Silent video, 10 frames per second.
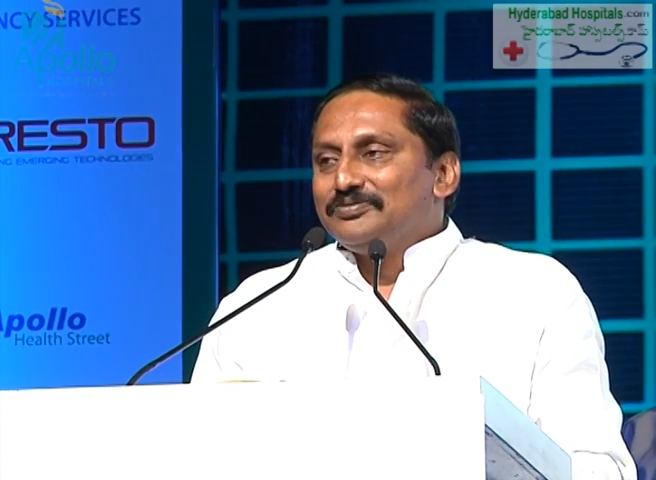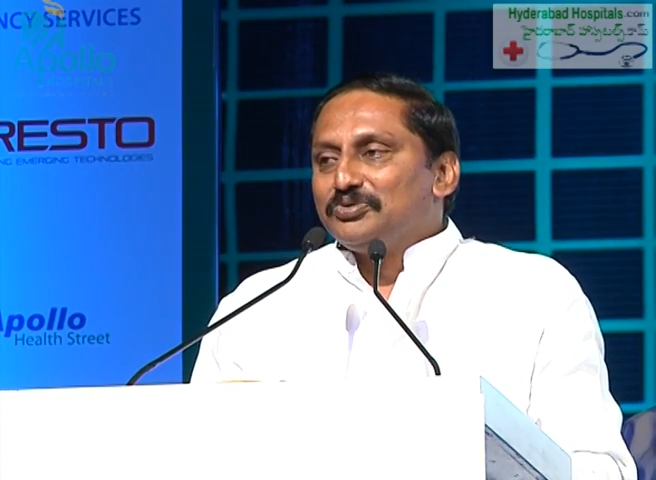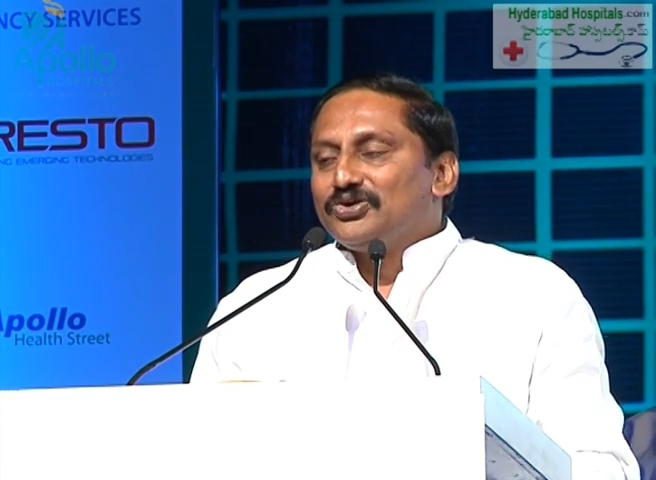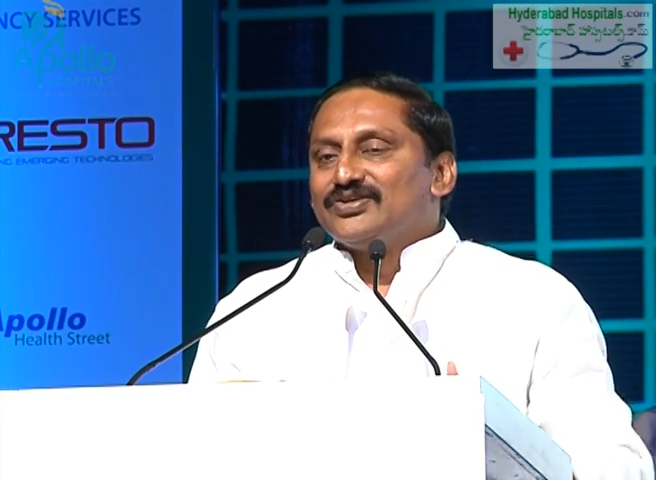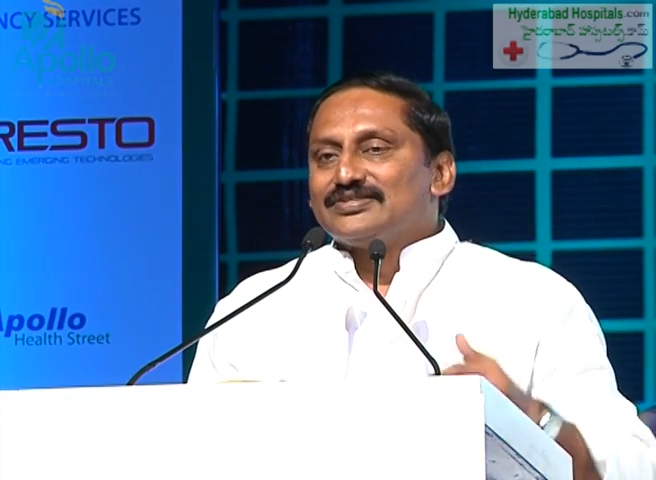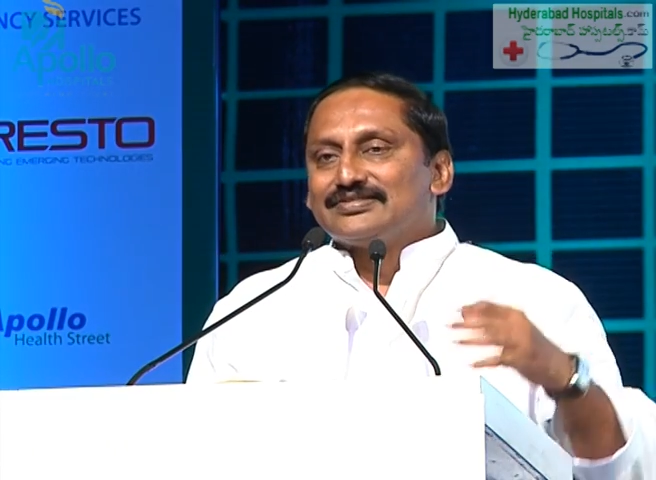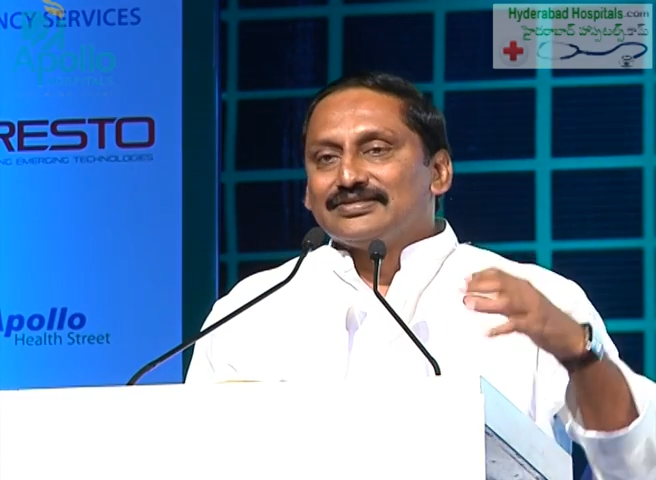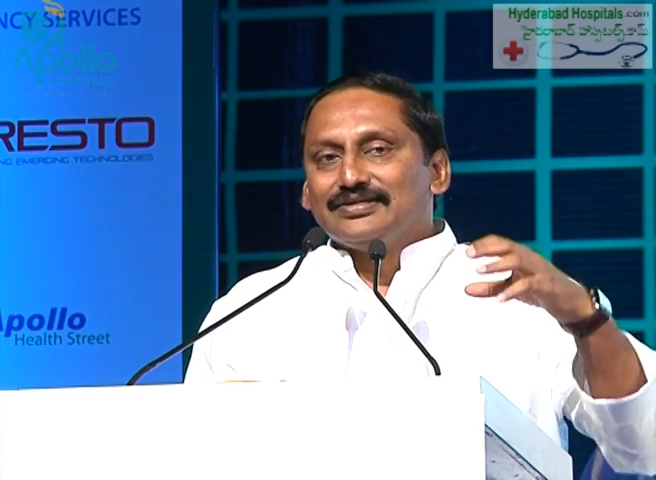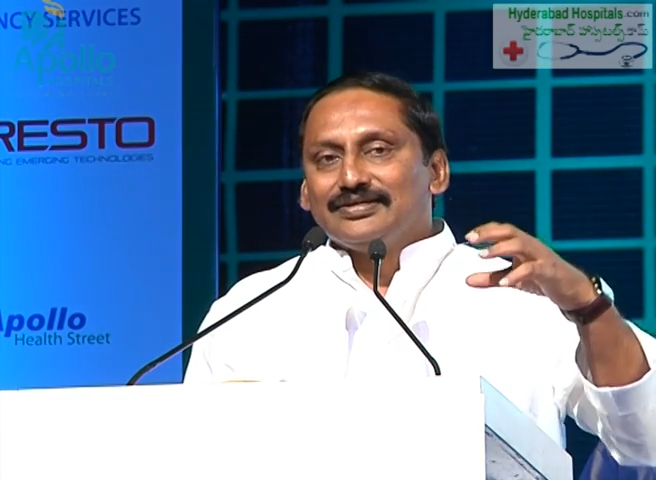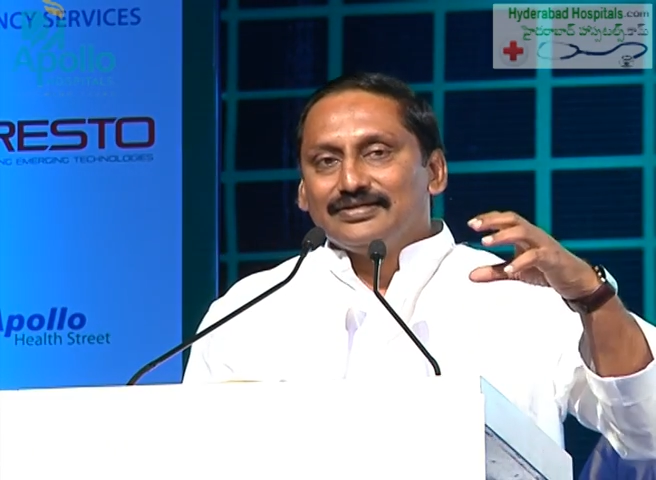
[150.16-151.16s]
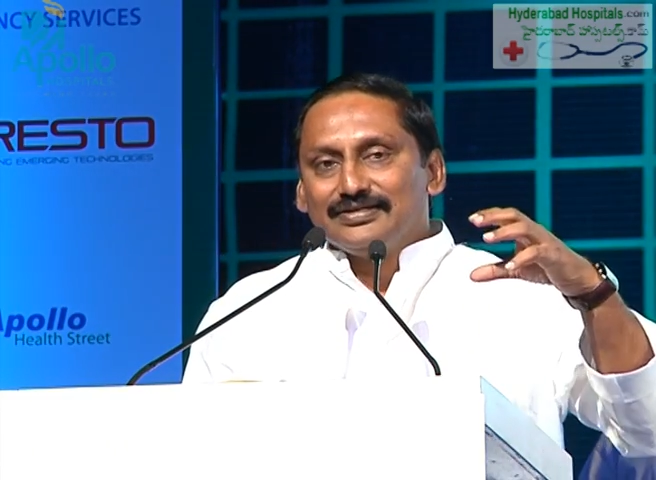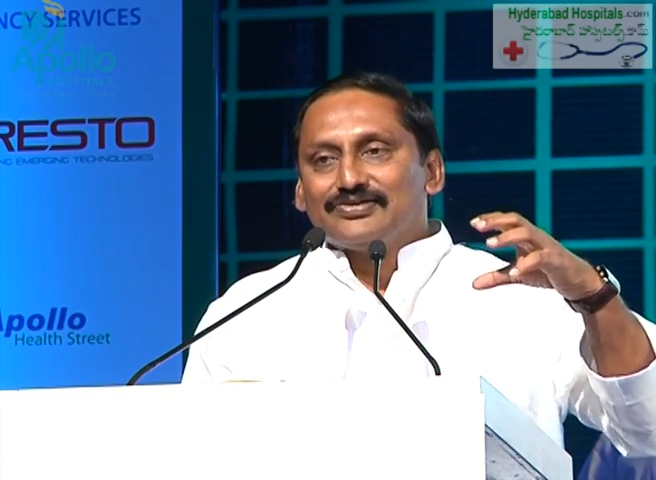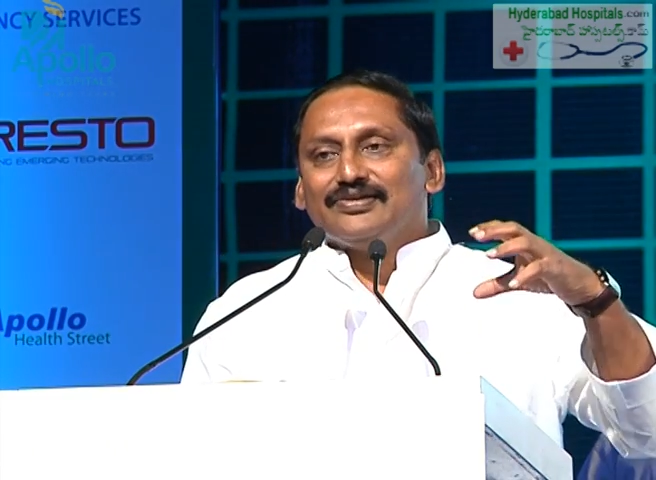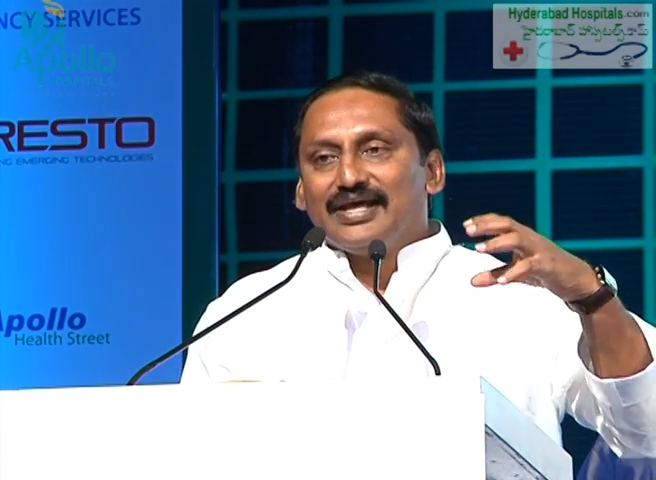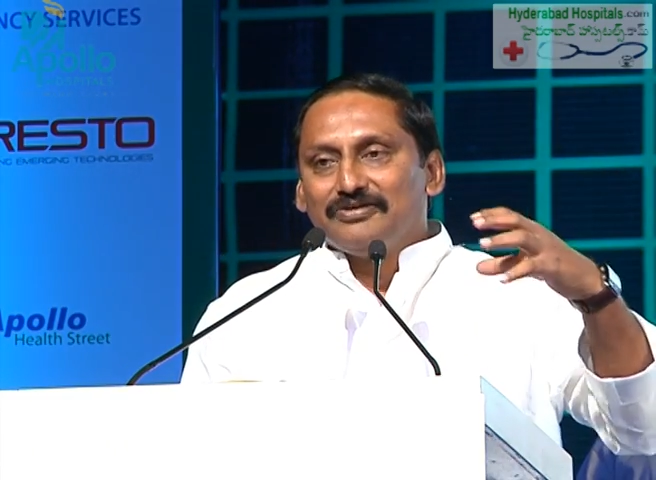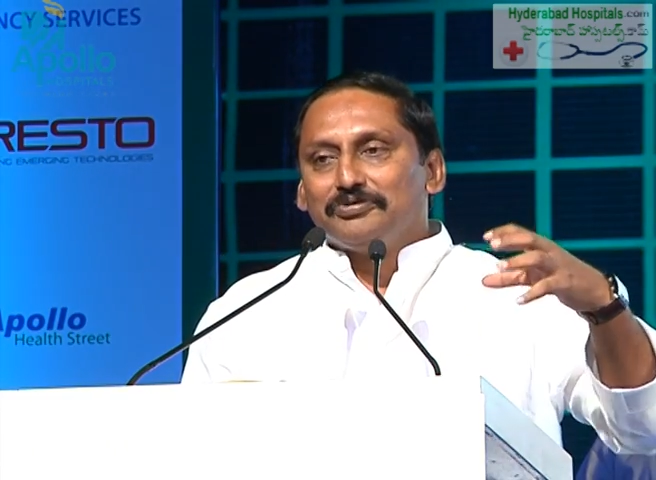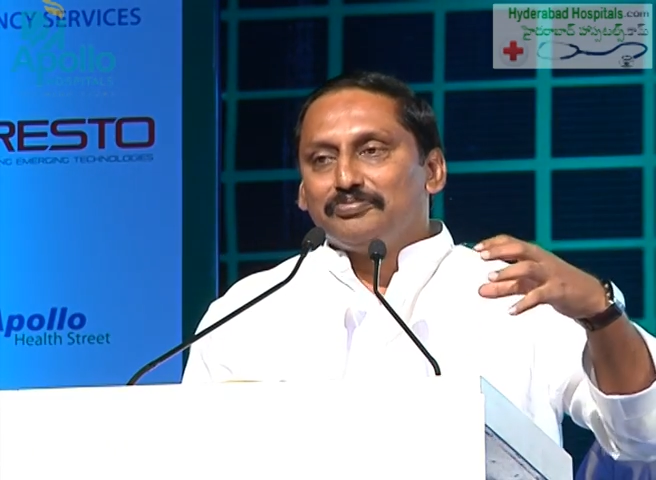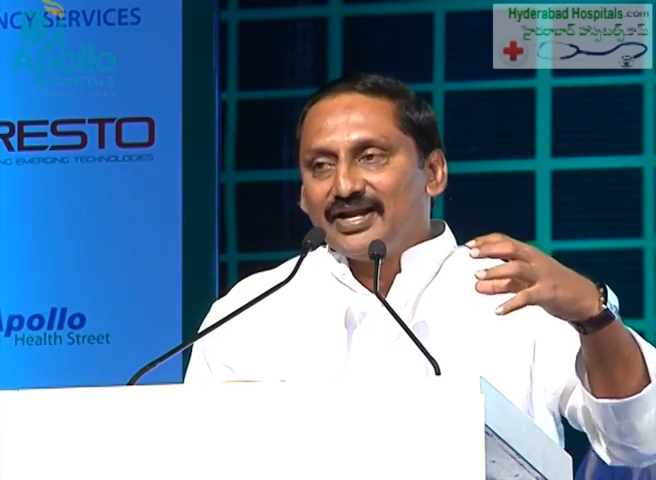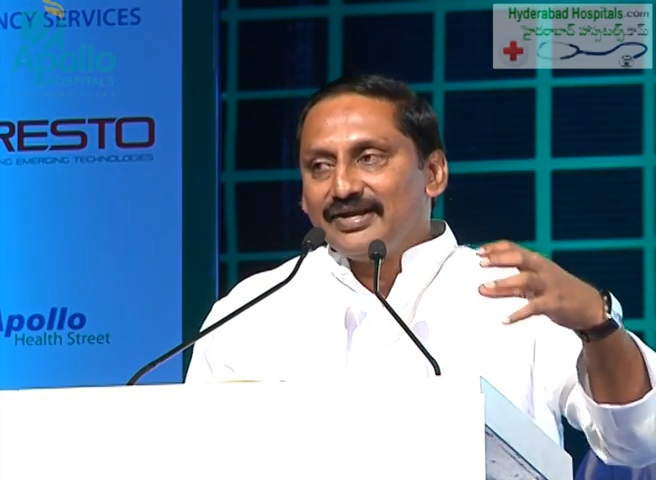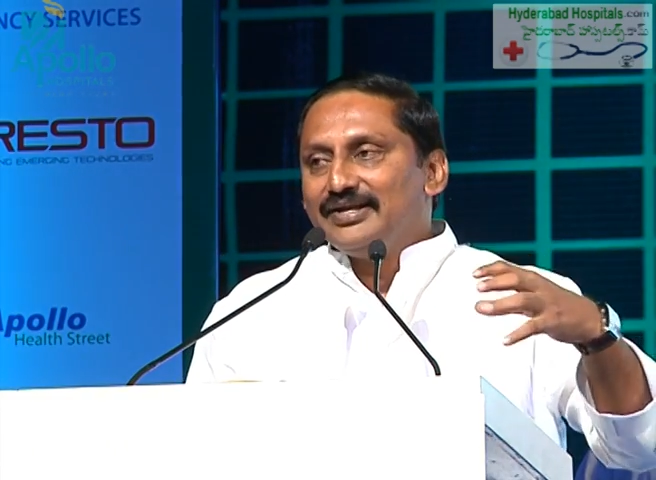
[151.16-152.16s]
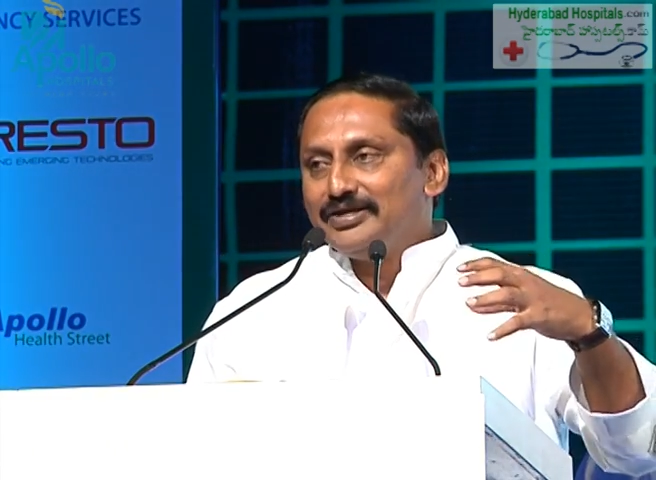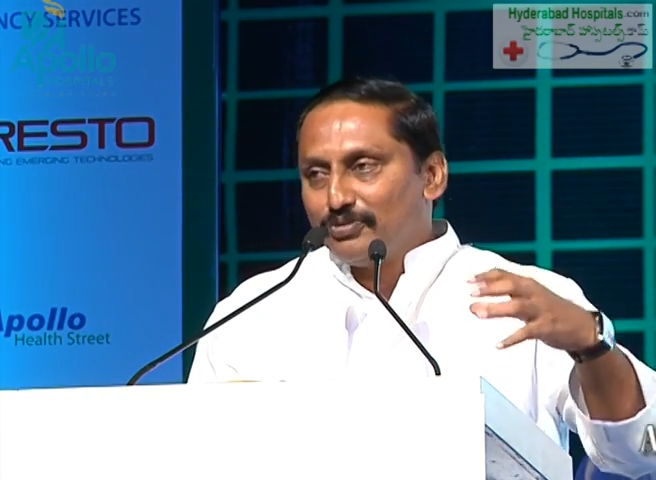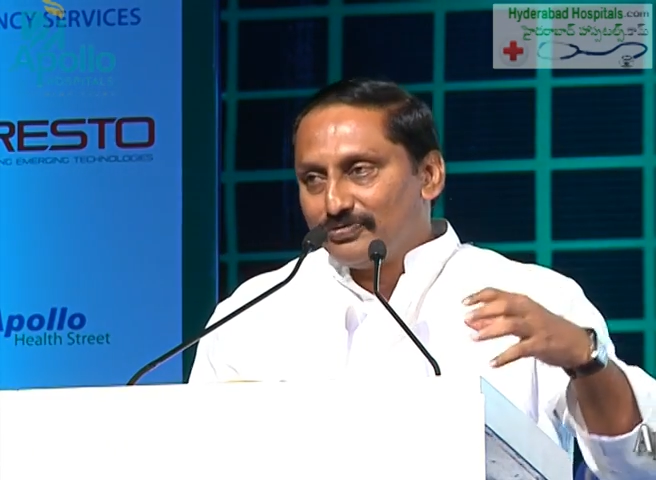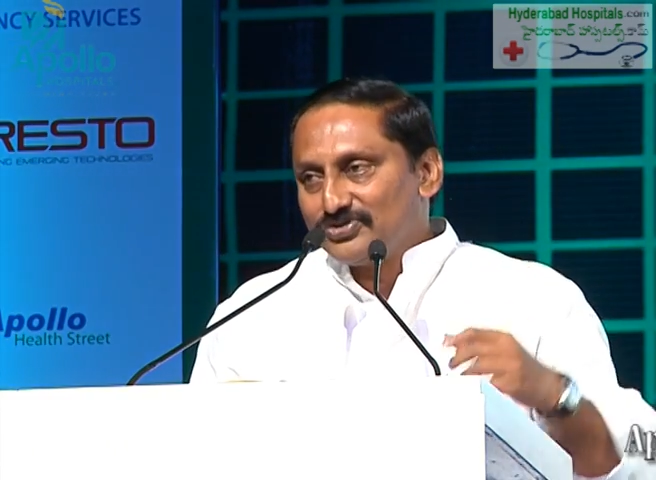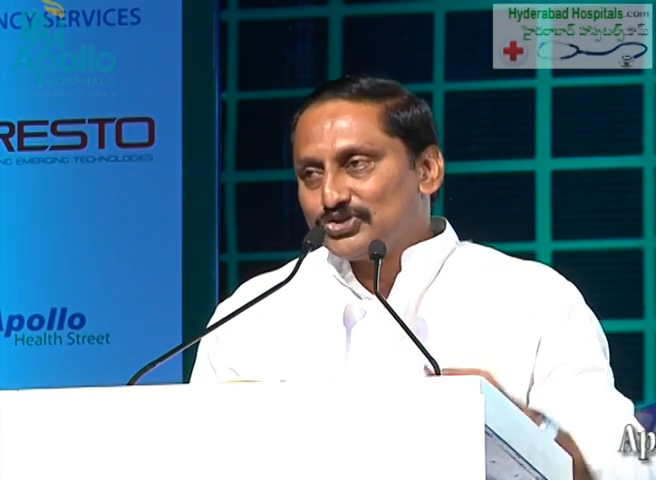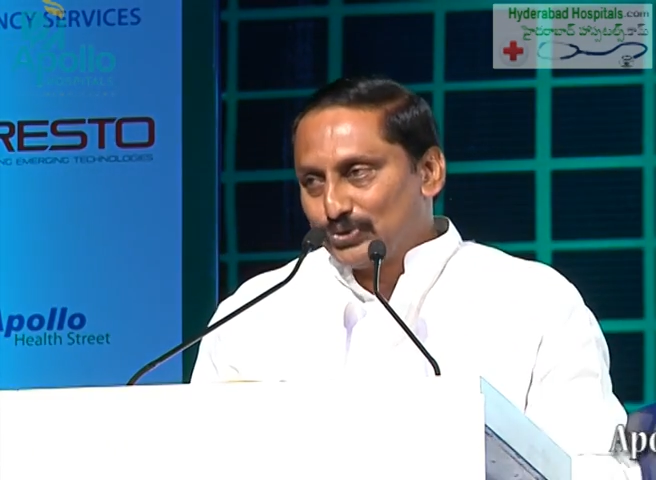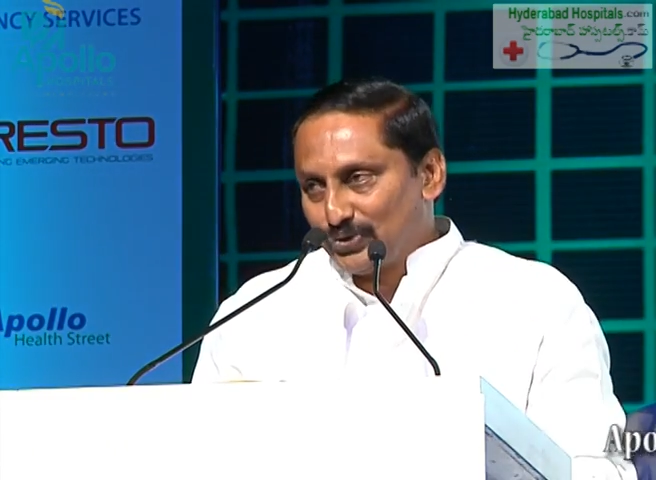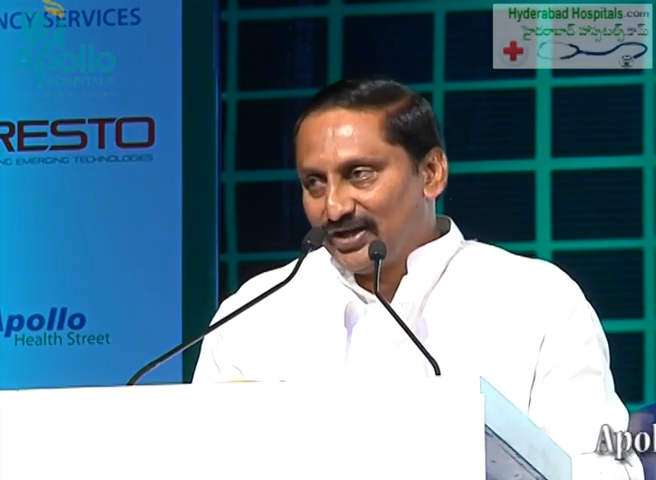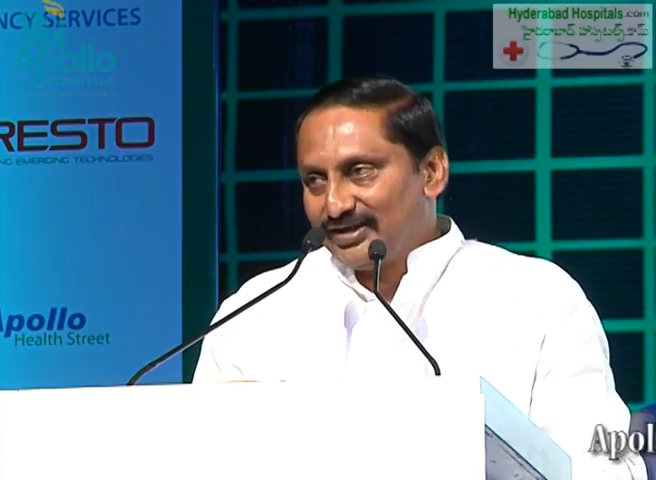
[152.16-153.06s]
because it will have a brand name of its own.